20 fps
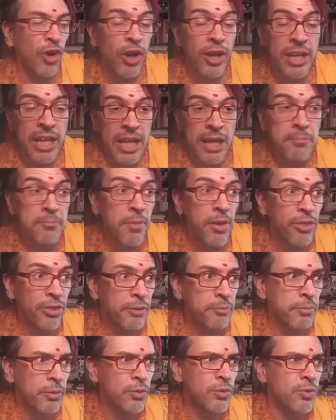on him the
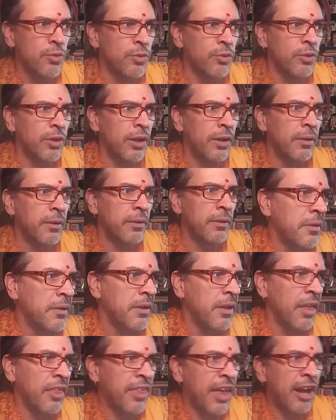boon.
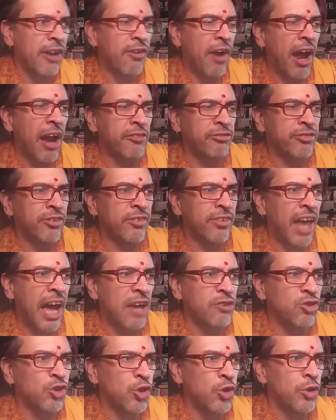Thereafter,
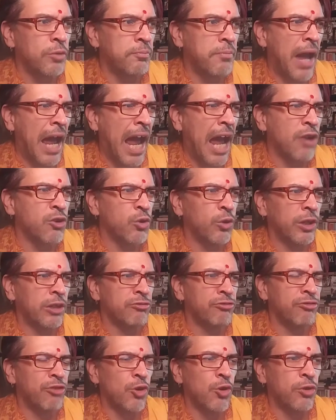that good man who
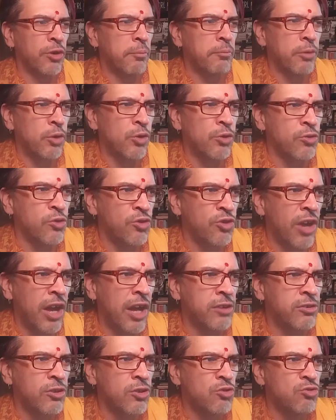conferred the boon
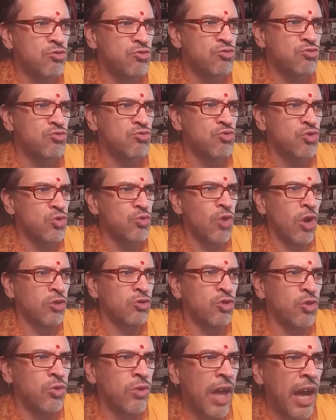said, Do not
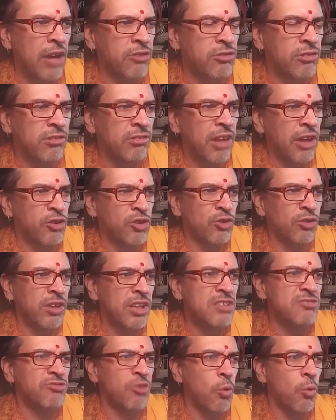do that. Let her
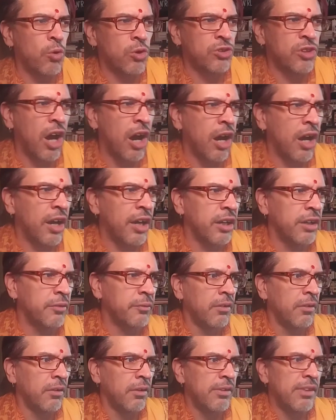live or die.
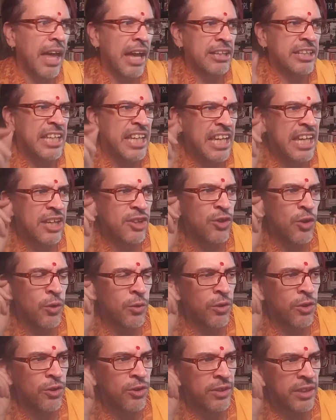That king who
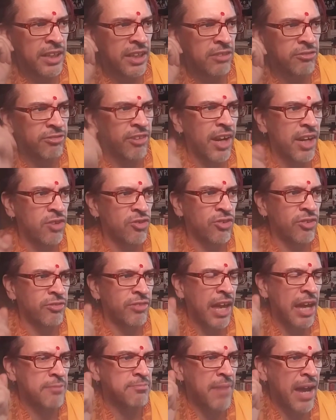heard the advice of
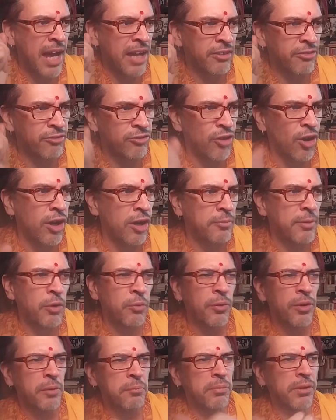that man of Dharma
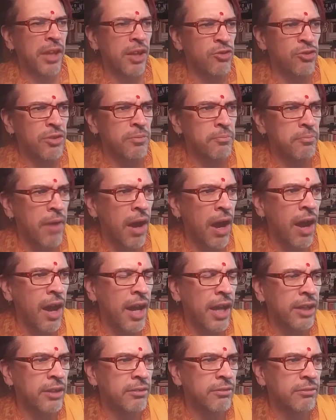with a pleasant
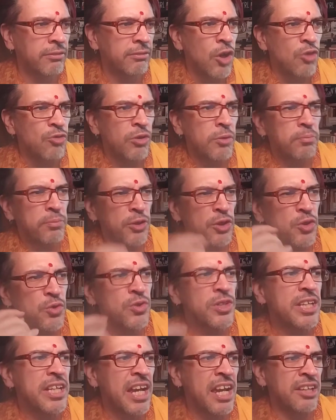mind
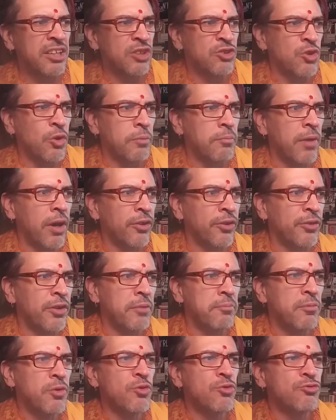repudiated your mother
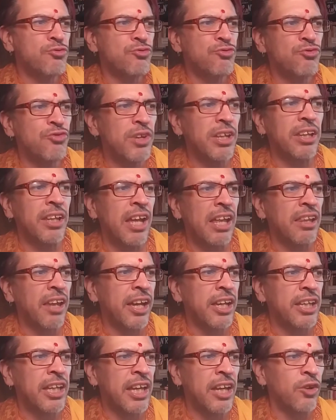and moved freely
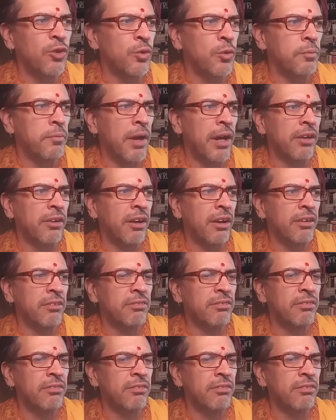like King Kubera.